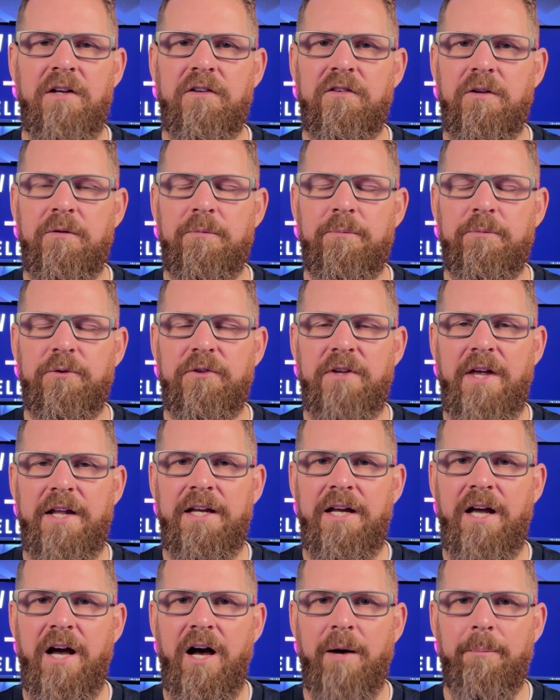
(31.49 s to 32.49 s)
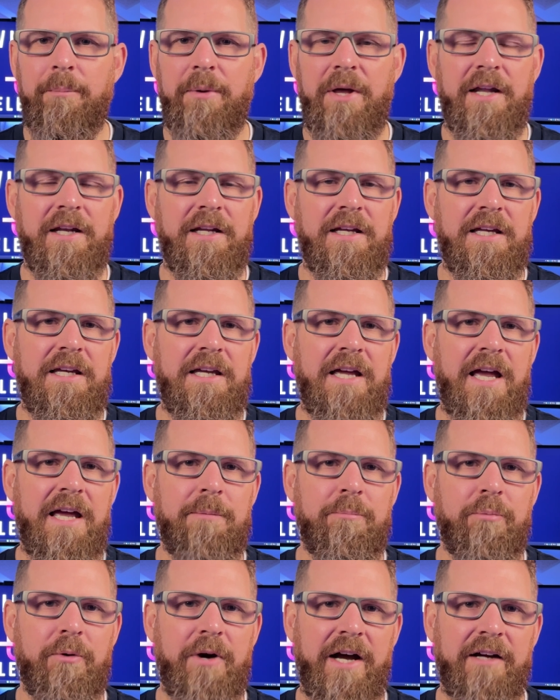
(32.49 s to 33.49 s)
to setting up an
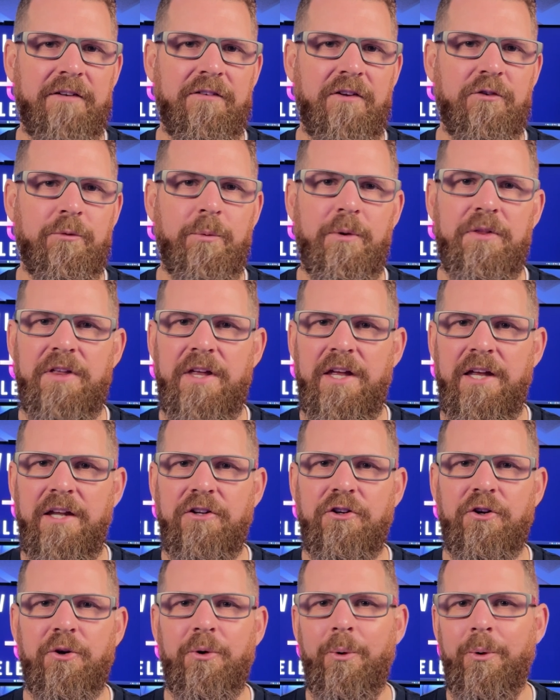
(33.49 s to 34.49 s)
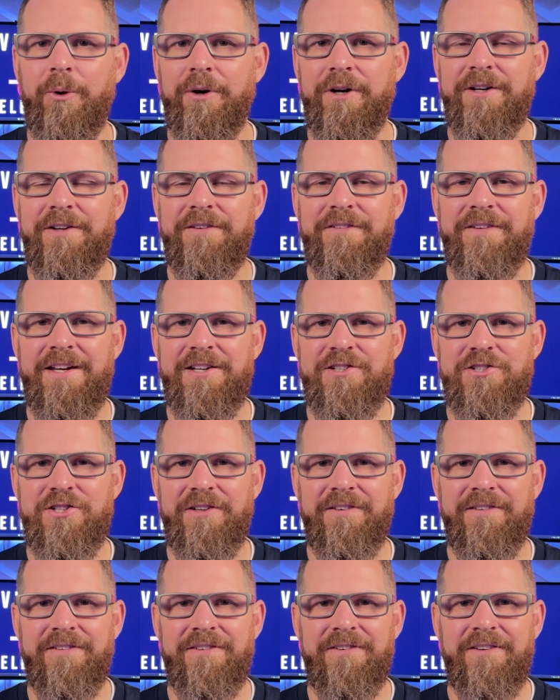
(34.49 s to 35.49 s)
EA practice within your
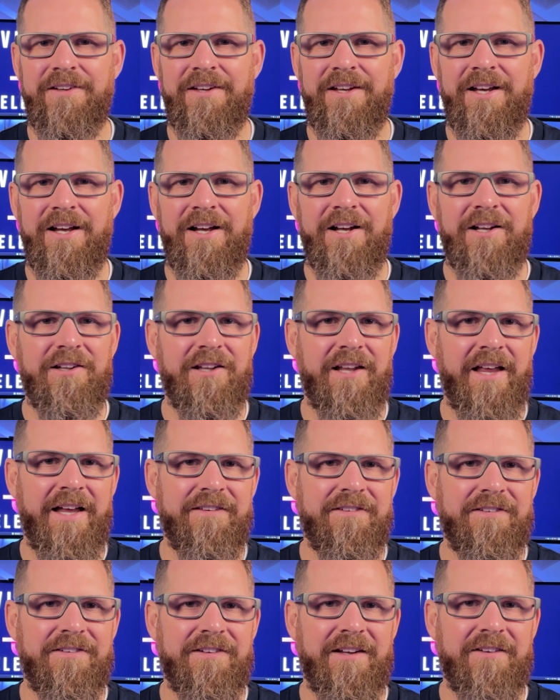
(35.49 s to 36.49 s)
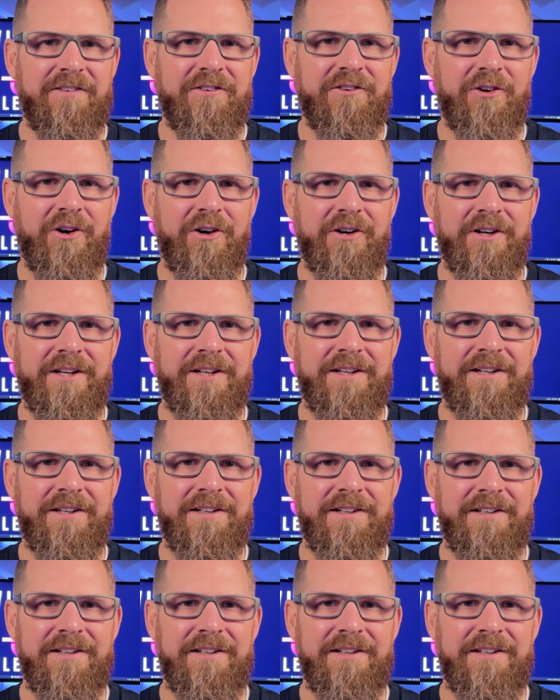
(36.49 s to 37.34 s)
organizations. Let's get started.